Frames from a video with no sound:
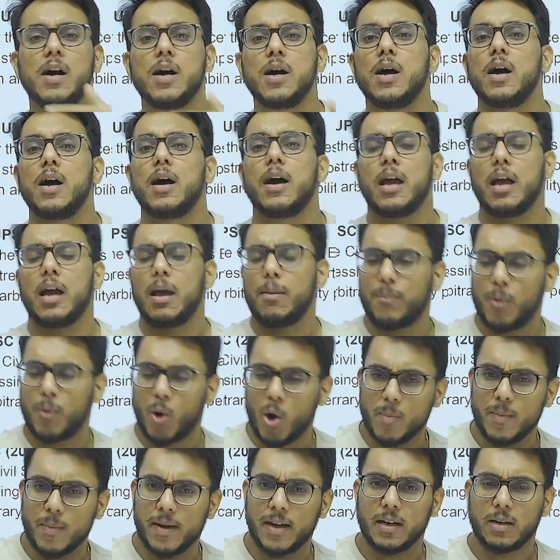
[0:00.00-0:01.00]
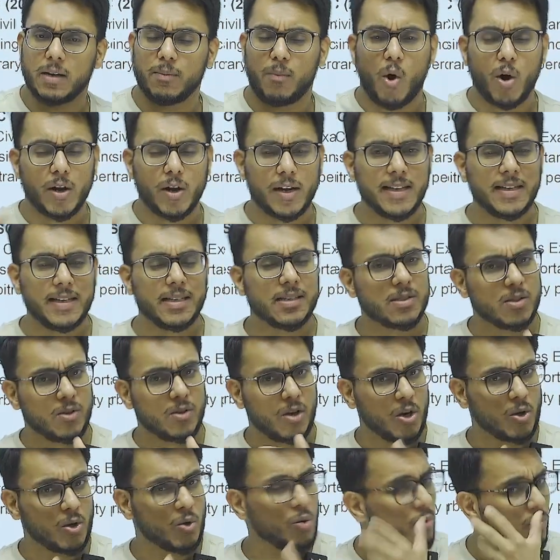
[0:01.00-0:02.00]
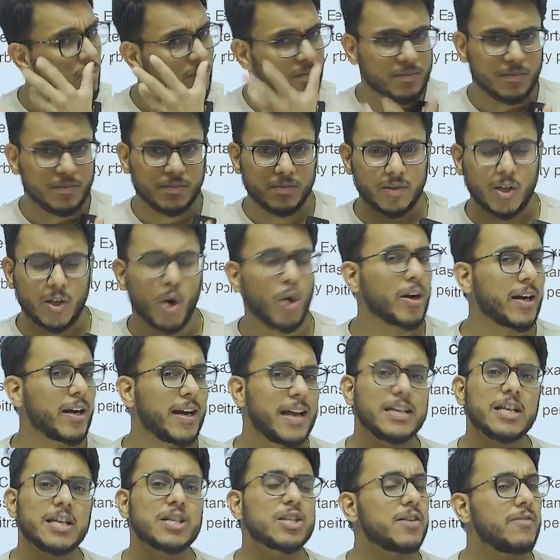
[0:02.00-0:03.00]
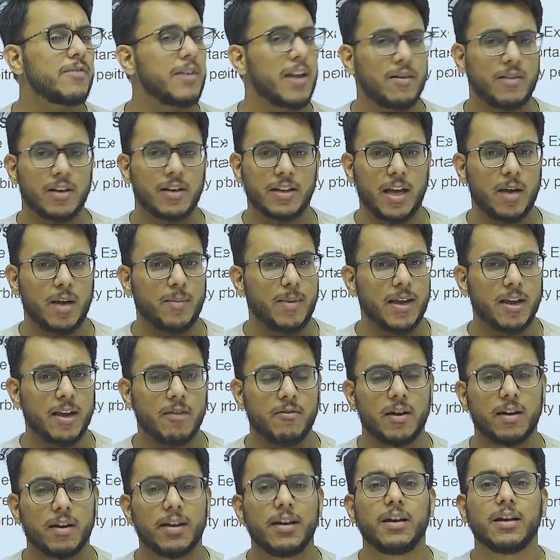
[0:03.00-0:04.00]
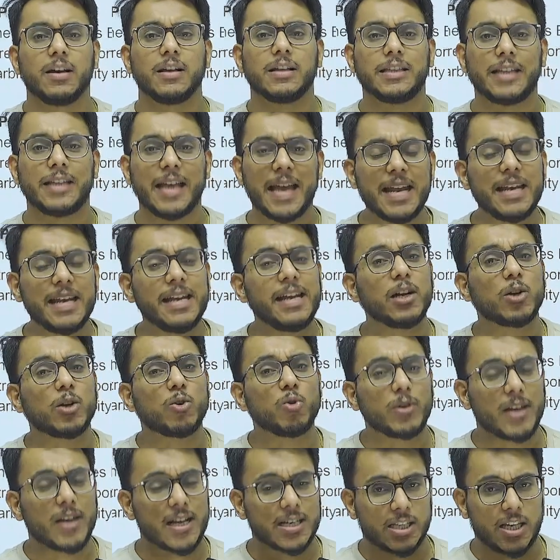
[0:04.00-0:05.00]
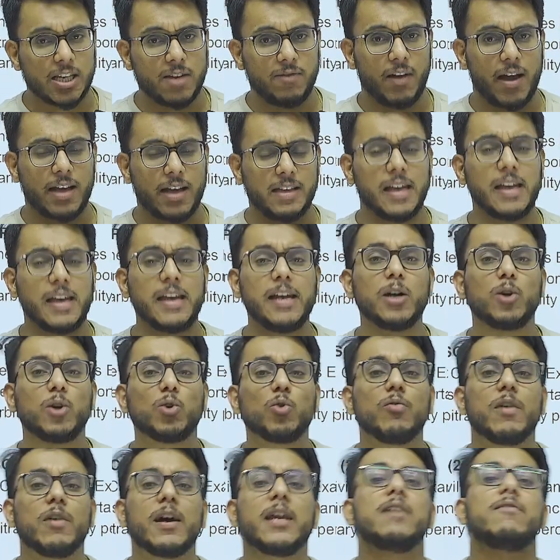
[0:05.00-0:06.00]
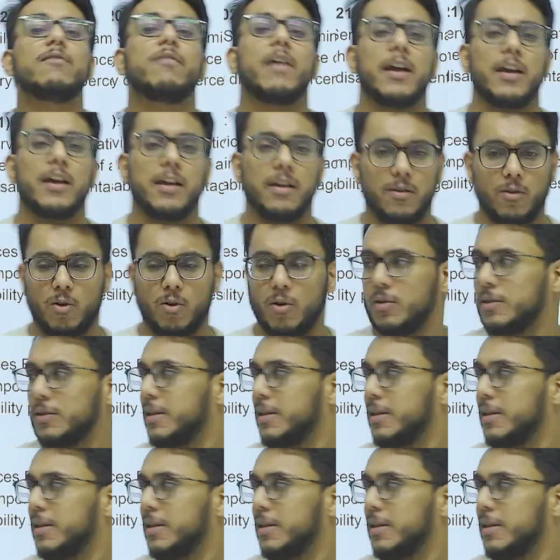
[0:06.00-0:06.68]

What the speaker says: employment bodies or to the organization wherever they are being given, they need to testify, they need to verify them